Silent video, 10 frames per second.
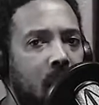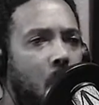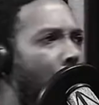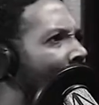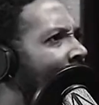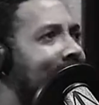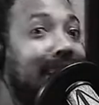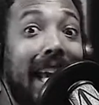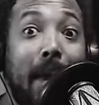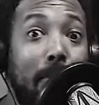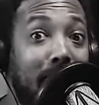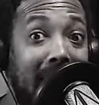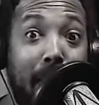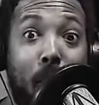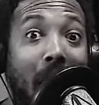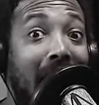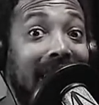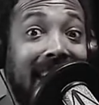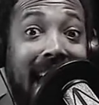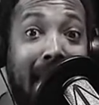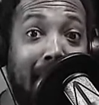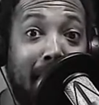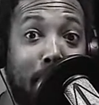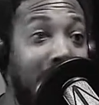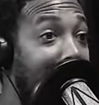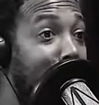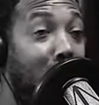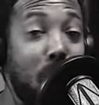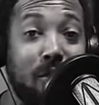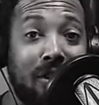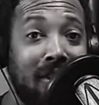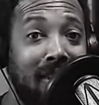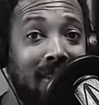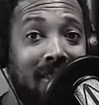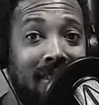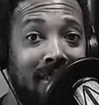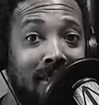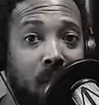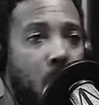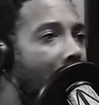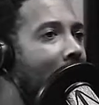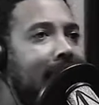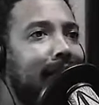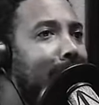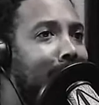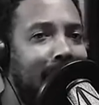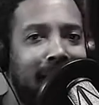Where's Tim Wise at, black folk? Where is he?